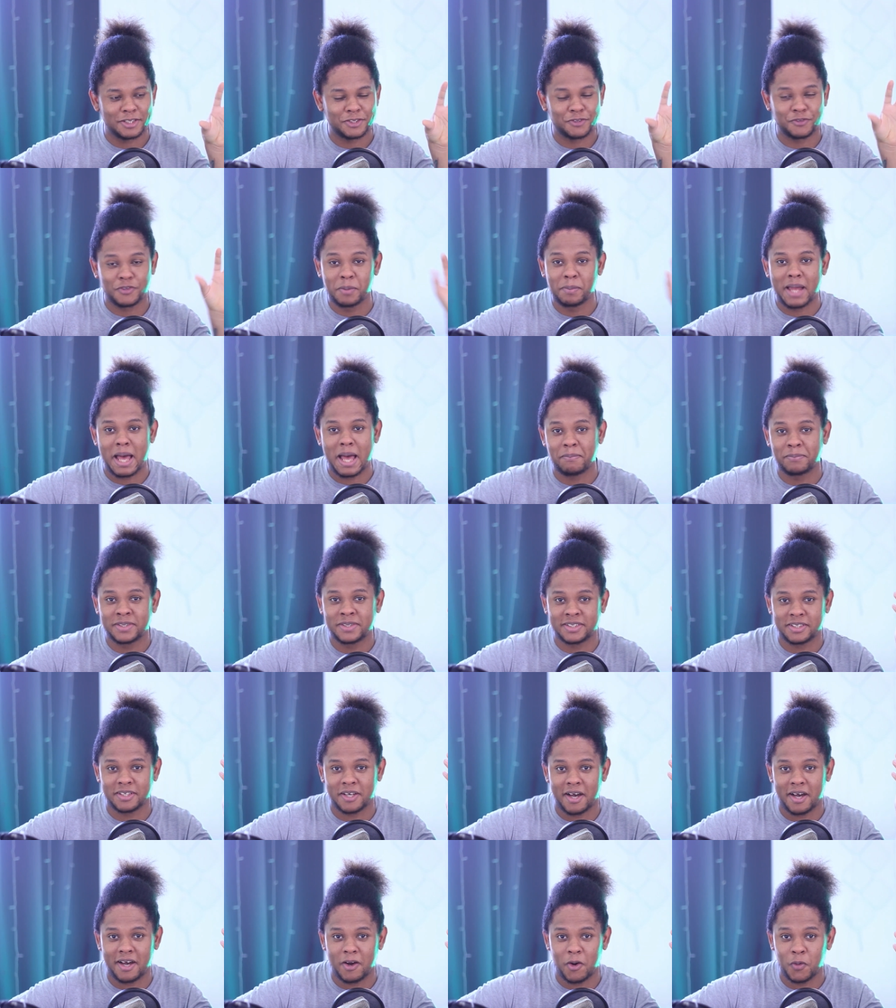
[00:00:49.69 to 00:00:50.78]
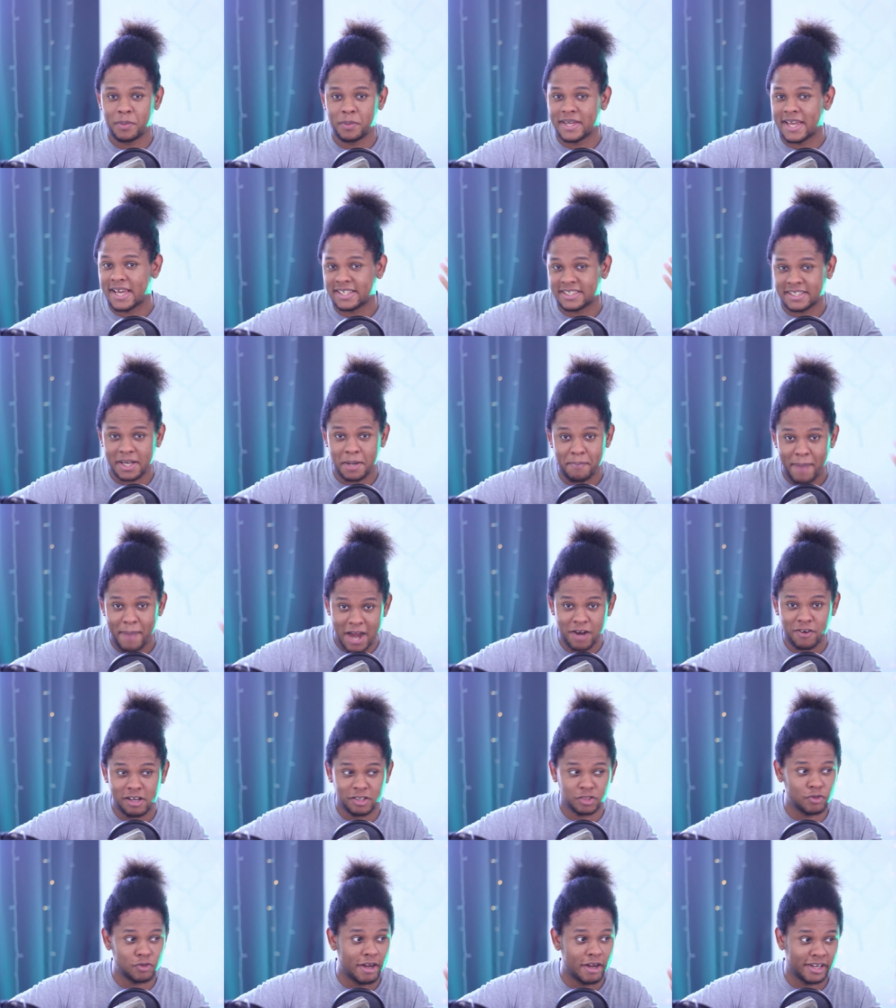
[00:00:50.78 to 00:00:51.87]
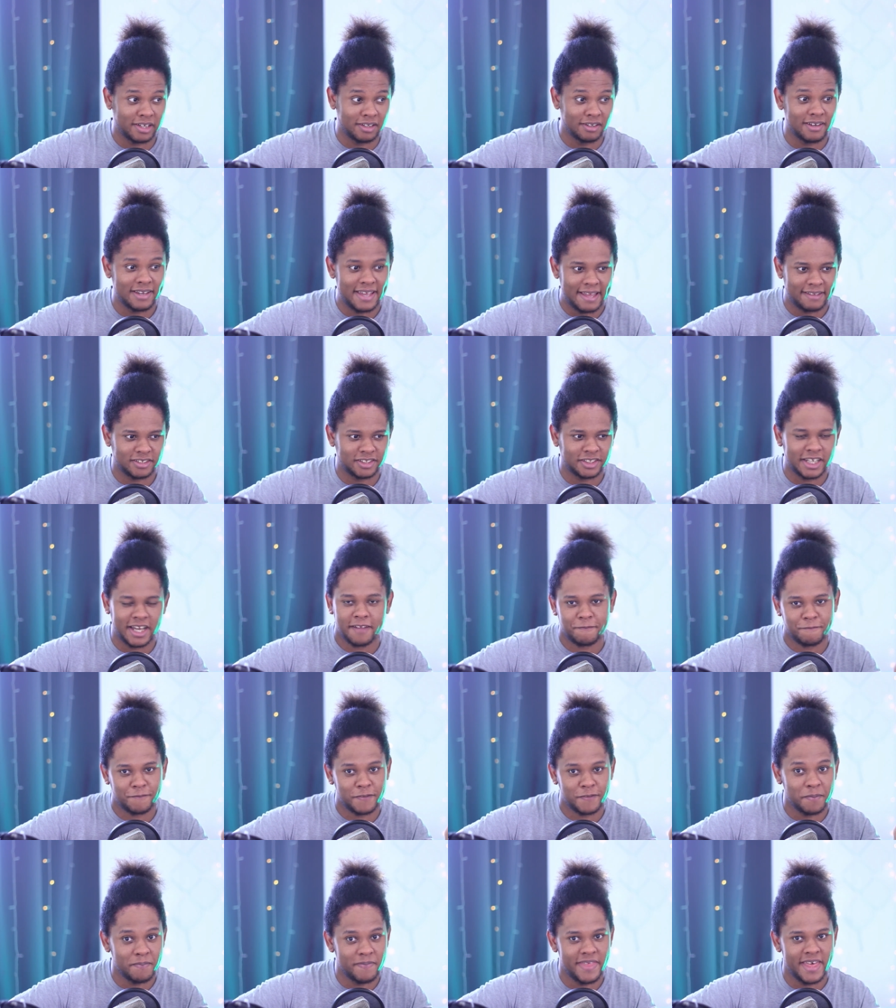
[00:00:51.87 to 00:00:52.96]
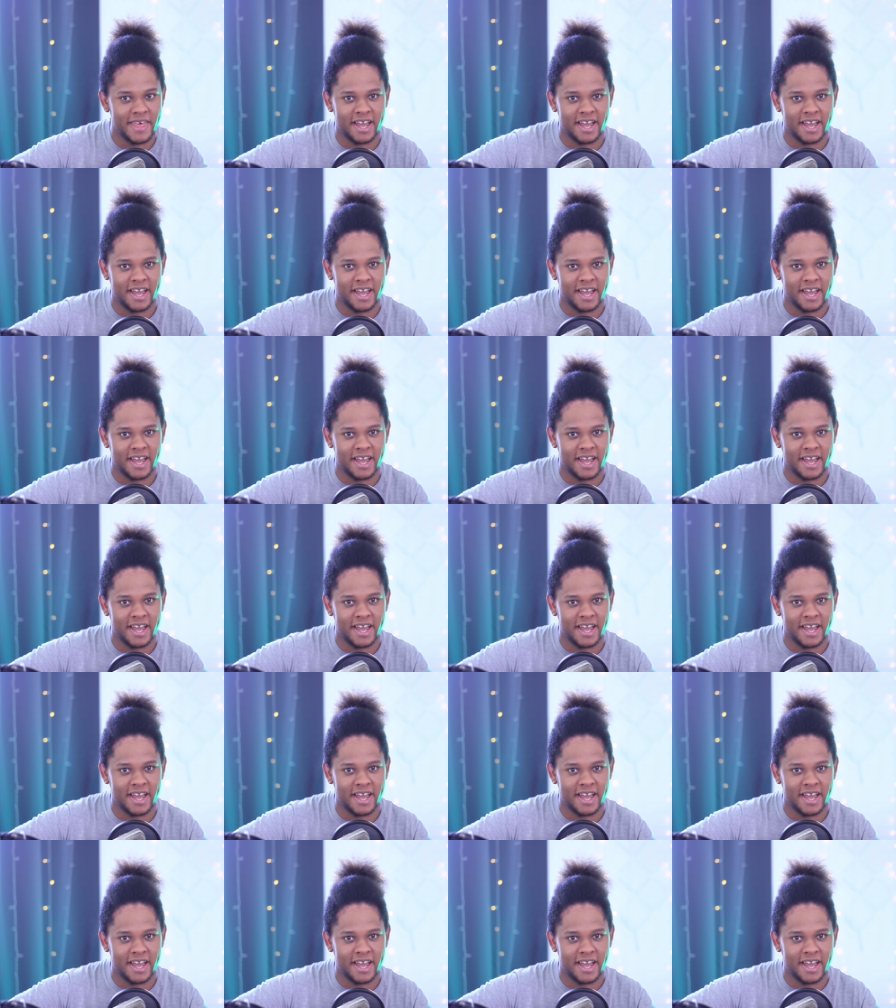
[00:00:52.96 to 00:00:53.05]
Streamlabs OBS in the background so I can look at chat from